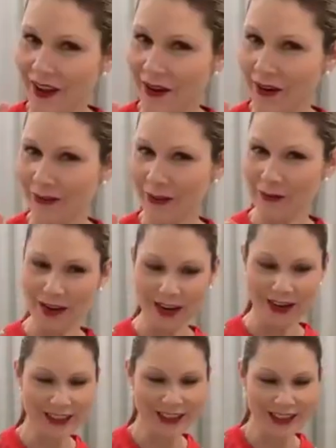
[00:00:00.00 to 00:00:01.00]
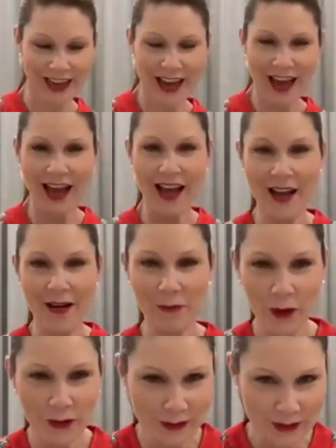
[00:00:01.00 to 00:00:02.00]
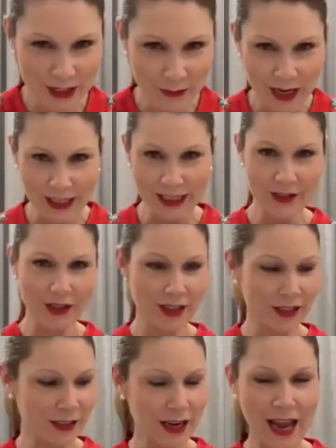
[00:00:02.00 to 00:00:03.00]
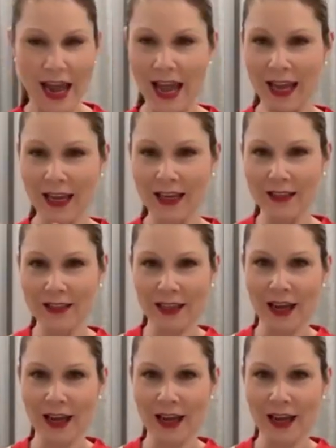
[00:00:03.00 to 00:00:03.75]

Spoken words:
everyone. Welcome to my kitchen. And